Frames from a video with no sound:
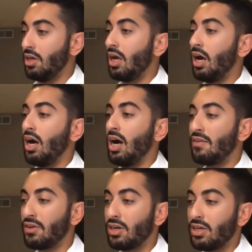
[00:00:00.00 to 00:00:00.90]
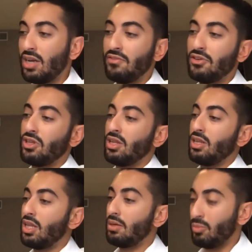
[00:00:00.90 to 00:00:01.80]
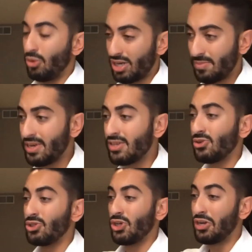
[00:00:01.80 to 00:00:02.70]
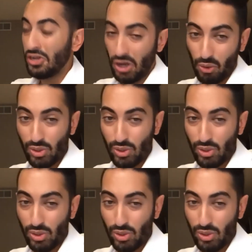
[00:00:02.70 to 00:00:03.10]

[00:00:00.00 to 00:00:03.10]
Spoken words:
However, if you're a little bit more experienced or you already know